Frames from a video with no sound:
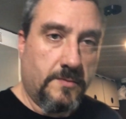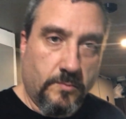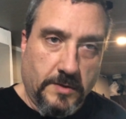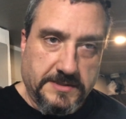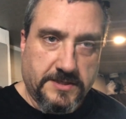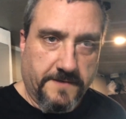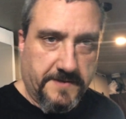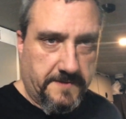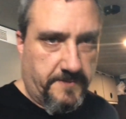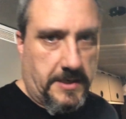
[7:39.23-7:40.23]
1
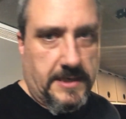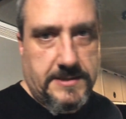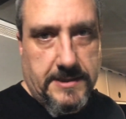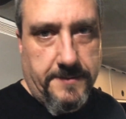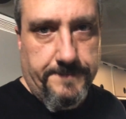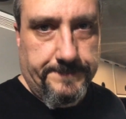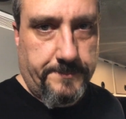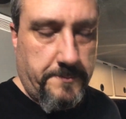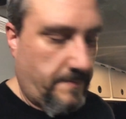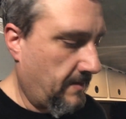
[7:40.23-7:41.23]
serving of pasta,
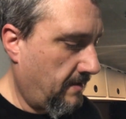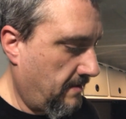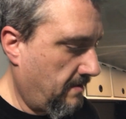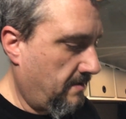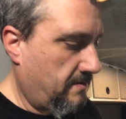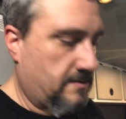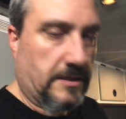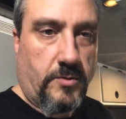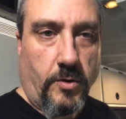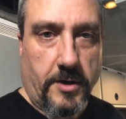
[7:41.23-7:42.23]
a
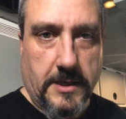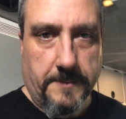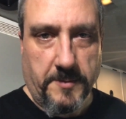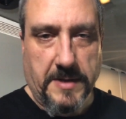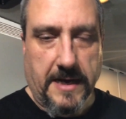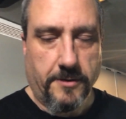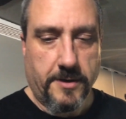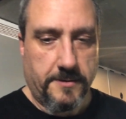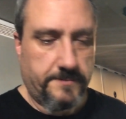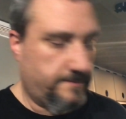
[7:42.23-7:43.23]
1/4 cup of powder,